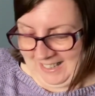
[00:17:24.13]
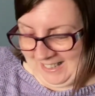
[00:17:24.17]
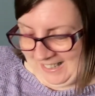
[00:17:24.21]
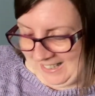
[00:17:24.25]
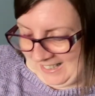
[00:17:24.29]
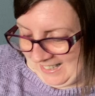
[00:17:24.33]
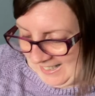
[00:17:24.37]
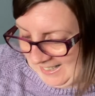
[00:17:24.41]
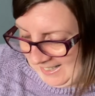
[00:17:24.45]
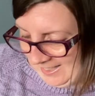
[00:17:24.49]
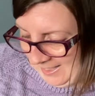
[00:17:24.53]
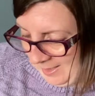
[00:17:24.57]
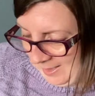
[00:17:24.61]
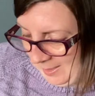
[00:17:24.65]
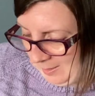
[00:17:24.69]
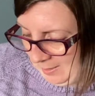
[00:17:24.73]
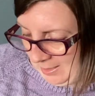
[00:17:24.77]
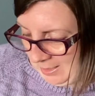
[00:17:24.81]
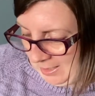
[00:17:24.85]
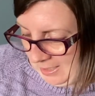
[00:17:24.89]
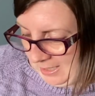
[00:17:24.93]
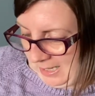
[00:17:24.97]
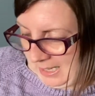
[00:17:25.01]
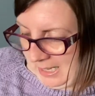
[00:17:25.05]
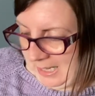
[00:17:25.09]
And
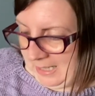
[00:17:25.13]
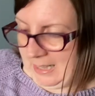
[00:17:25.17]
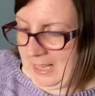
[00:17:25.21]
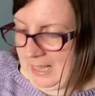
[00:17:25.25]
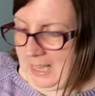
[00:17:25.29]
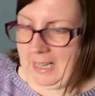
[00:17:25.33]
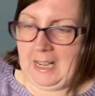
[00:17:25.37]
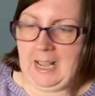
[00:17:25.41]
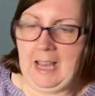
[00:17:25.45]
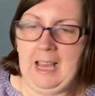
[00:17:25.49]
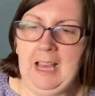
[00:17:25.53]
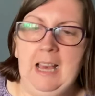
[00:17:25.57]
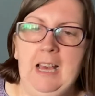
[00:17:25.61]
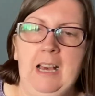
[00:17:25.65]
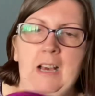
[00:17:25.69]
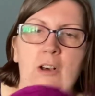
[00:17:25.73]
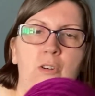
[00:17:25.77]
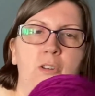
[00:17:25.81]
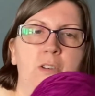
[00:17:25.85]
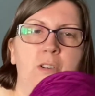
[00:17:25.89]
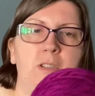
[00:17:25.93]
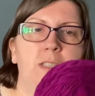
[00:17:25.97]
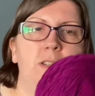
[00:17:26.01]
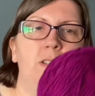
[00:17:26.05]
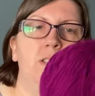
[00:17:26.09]
then
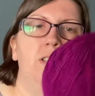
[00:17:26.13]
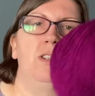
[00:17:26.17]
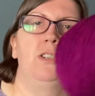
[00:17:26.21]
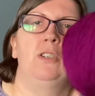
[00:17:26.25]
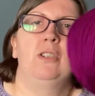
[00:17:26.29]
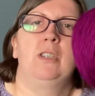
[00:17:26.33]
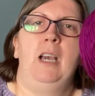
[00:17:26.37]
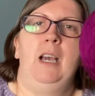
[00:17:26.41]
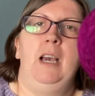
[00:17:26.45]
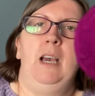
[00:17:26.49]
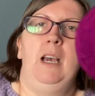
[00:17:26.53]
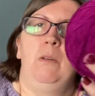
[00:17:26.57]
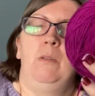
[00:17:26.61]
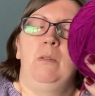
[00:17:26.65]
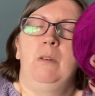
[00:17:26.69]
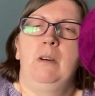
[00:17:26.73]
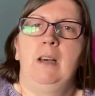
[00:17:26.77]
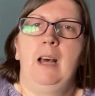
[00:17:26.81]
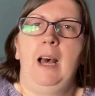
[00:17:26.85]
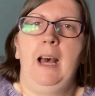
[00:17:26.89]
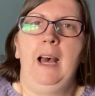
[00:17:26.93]
also at the show,